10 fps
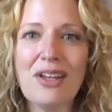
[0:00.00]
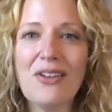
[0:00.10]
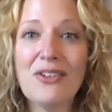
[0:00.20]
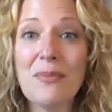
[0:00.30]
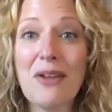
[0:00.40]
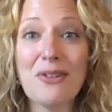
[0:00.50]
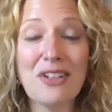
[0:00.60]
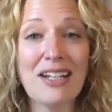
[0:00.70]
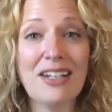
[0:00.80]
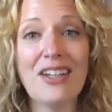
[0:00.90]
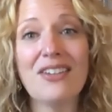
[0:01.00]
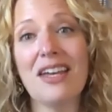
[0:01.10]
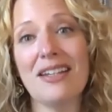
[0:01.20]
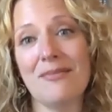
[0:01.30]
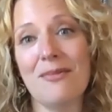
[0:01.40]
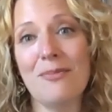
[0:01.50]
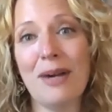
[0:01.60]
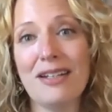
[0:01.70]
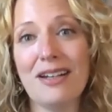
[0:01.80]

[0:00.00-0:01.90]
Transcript: some other techniques that might